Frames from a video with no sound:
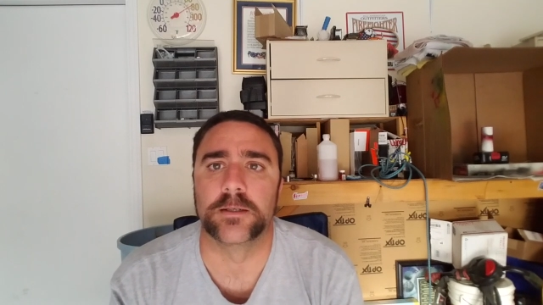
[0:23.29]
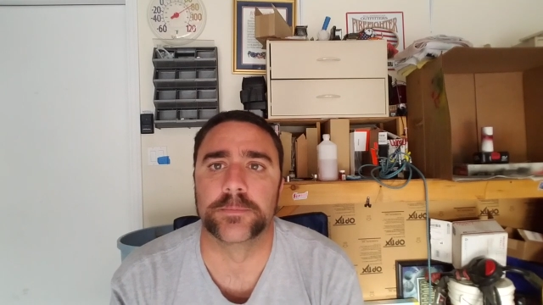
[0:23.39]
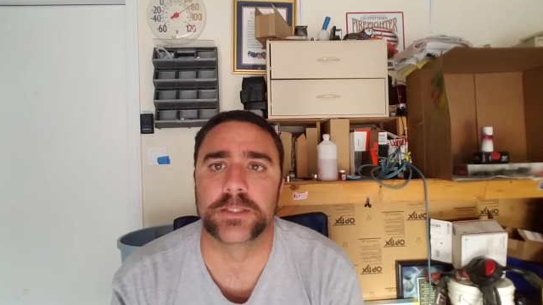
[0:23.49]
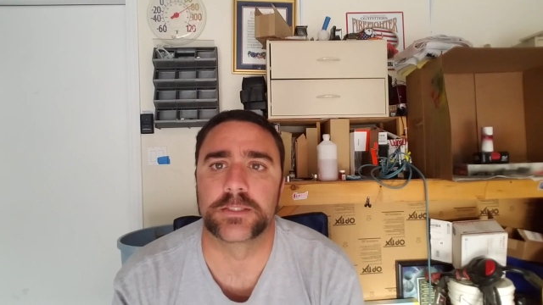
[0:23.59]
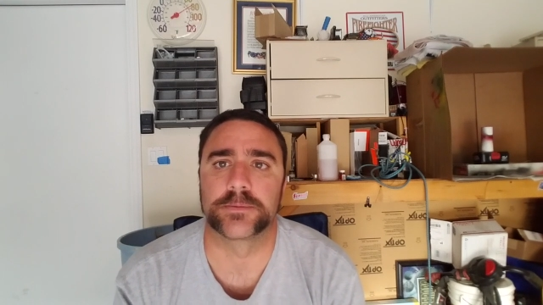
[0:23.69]

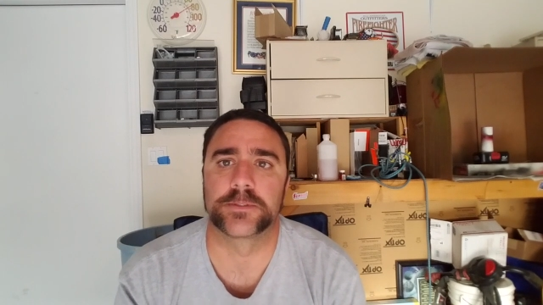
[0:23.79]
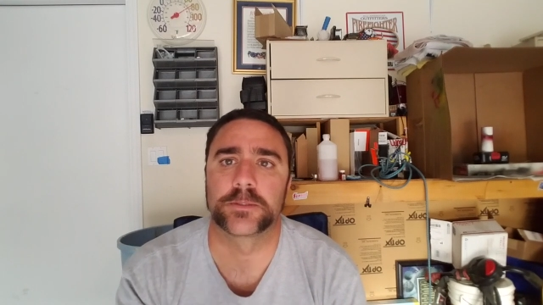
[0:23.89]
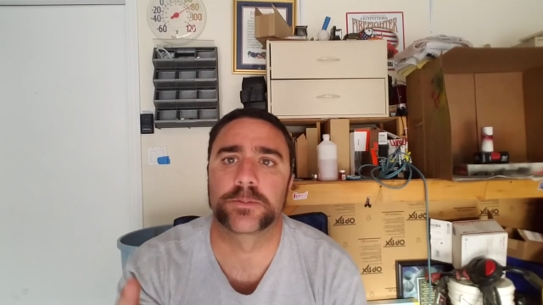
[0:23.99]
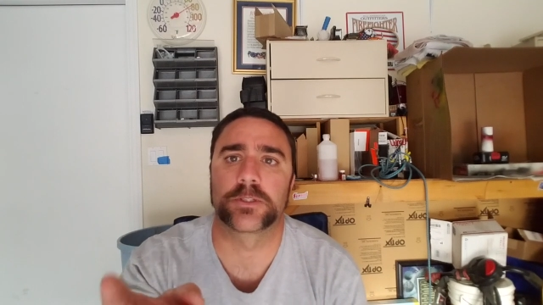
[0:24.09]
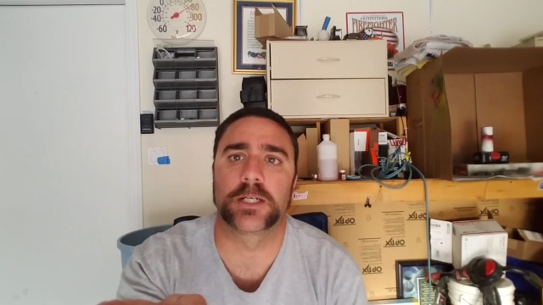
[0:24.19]
He's a
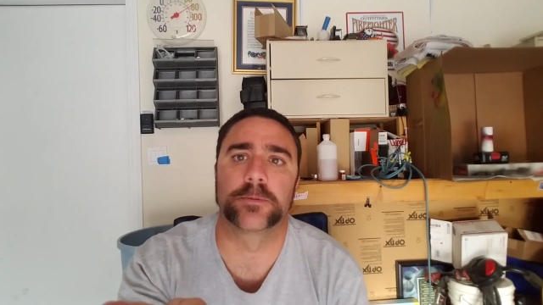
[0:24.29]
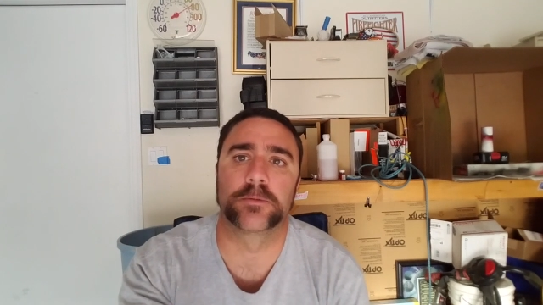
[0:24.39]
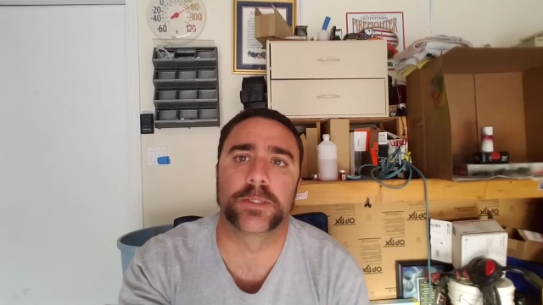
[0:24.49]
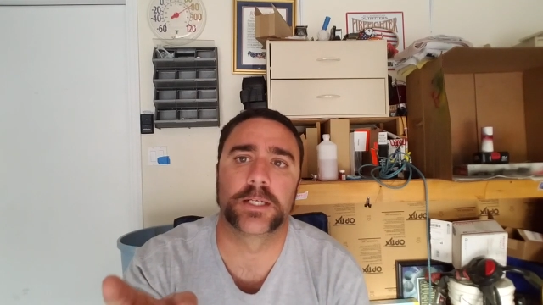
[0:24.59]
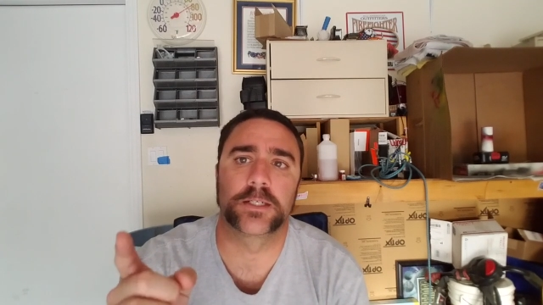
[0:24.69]
subscriber
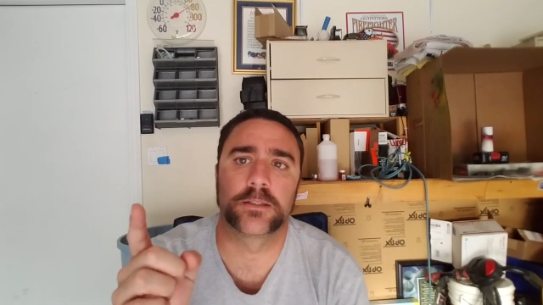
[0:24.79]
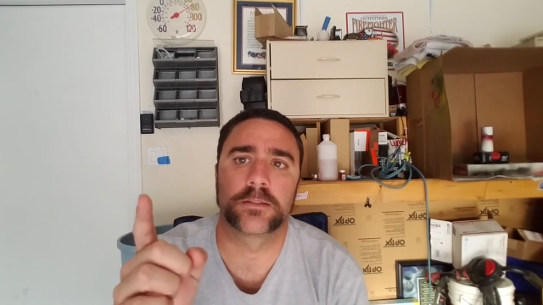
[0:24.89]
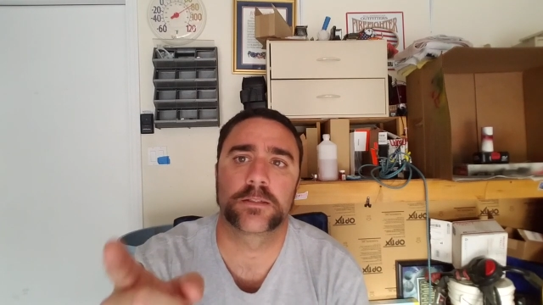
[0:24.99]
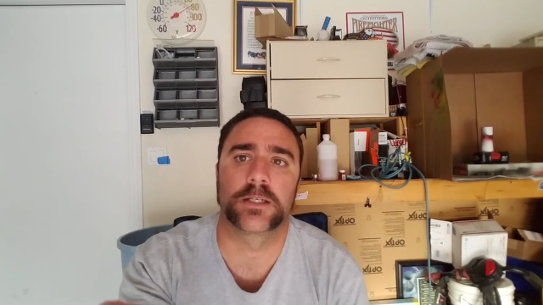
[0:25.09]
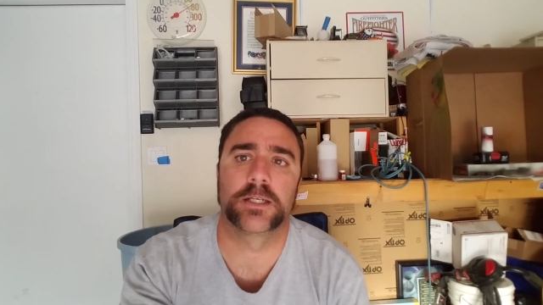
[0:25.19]
of
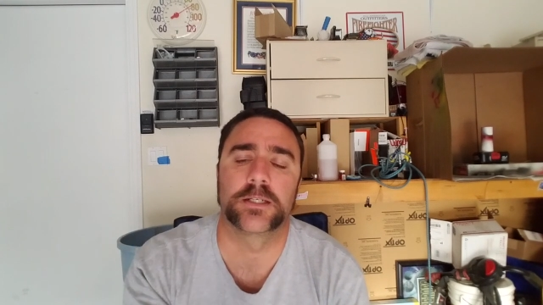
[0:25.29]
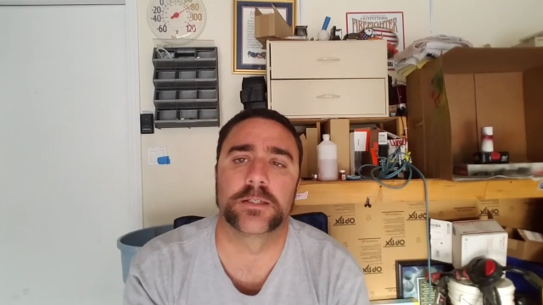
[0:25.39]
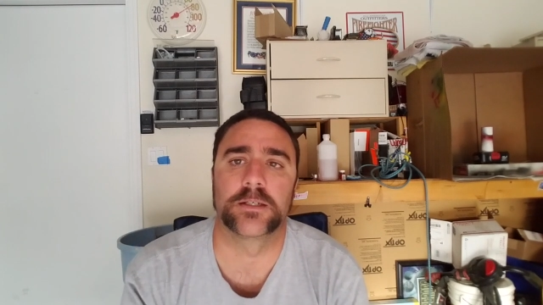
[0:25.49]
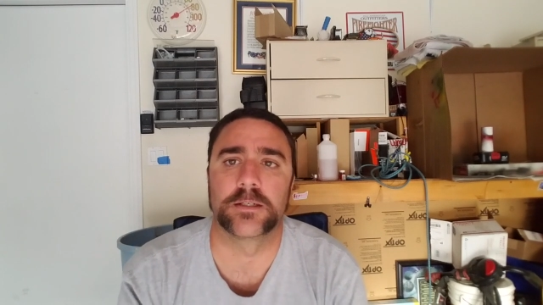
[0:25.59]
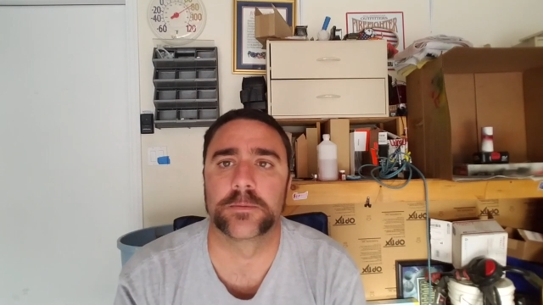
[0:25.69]
mine,
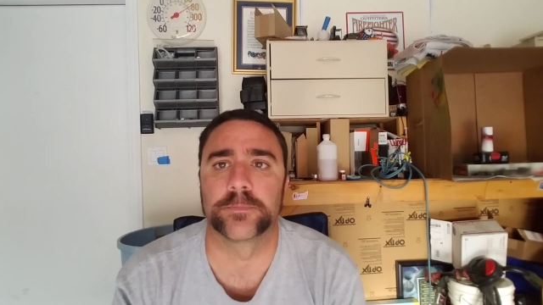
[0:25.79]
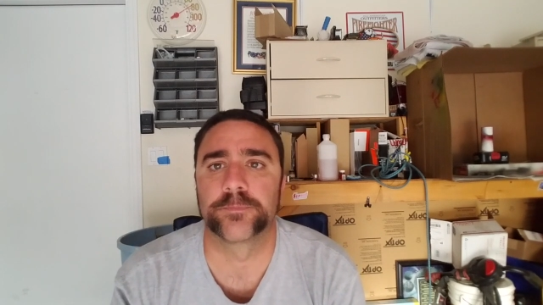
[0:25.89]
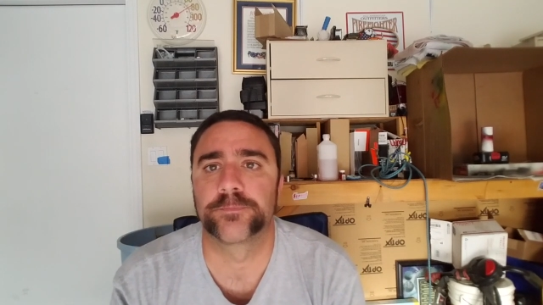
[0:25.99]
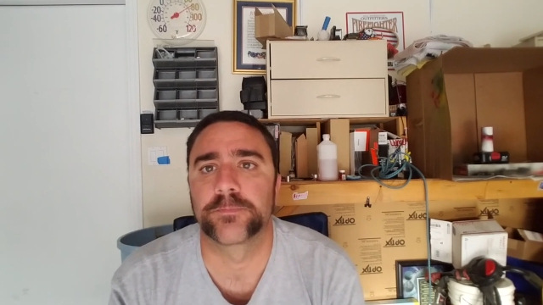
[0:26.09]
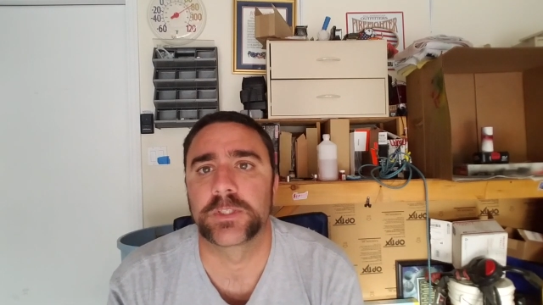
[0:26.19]
and
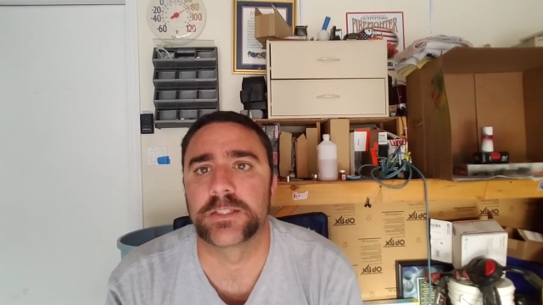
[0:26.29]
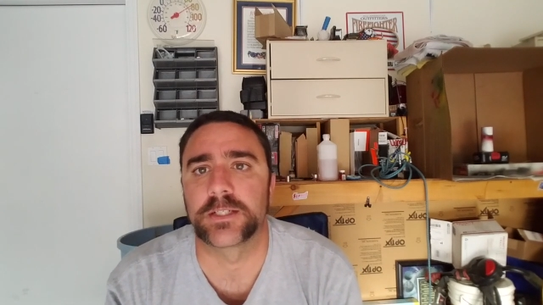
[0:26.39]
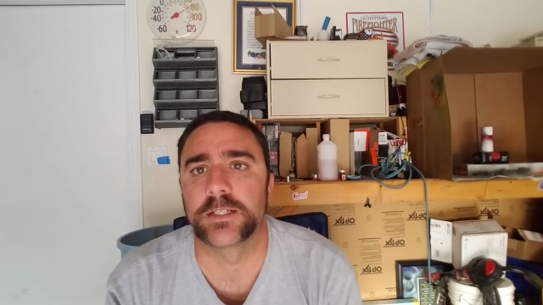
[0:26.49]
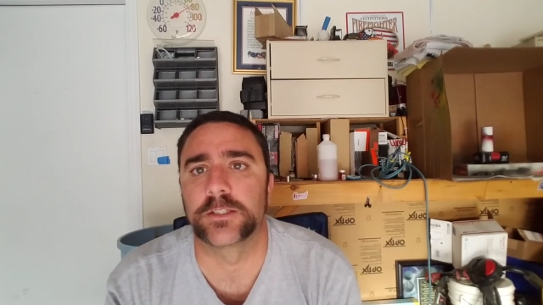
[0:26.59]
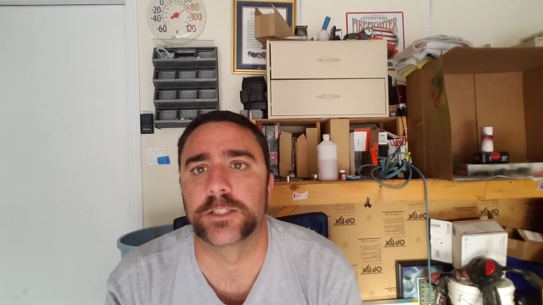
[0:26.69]
he's
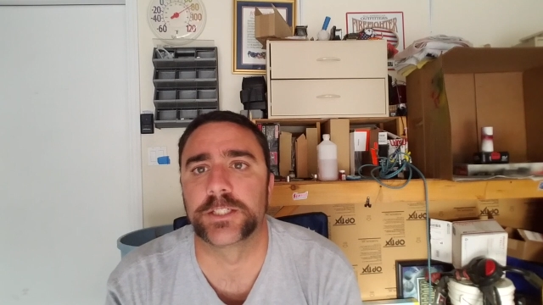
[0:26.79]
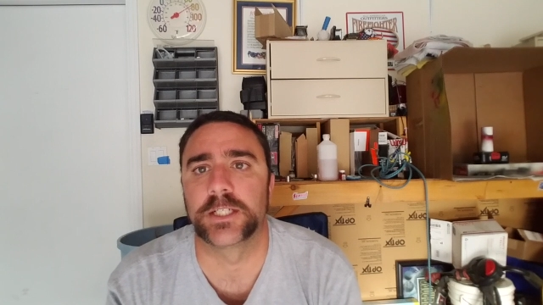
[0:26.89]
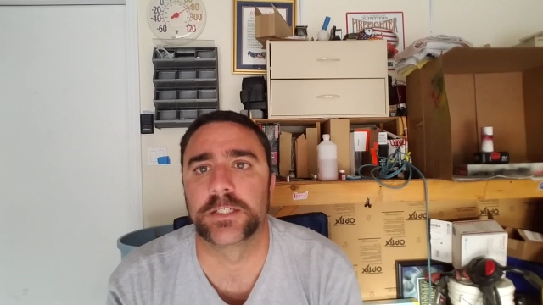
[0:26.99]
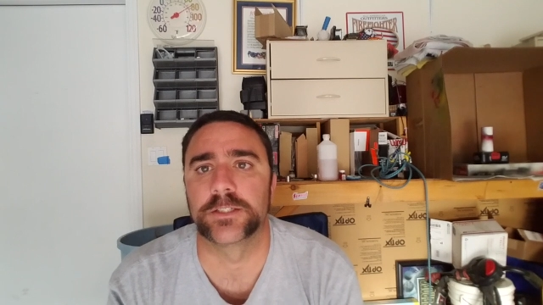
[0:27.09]
got a good channel.